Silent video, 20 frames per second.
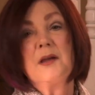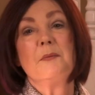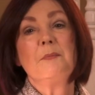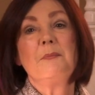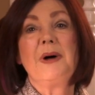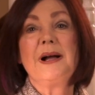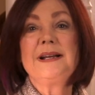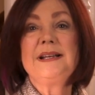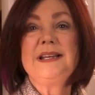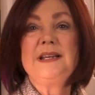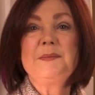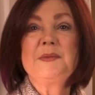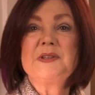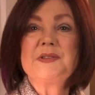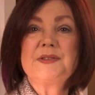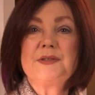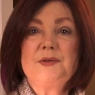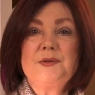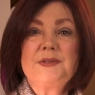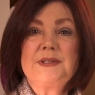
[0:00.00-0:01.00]
My name
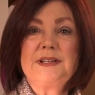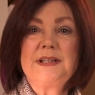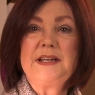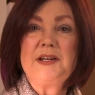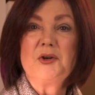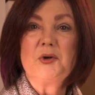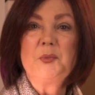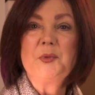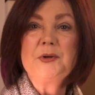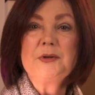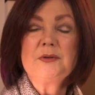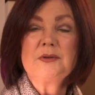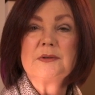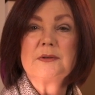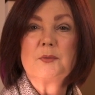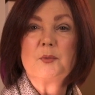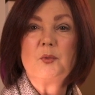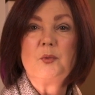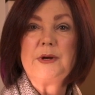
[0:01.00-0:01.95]
is Susan Gilbert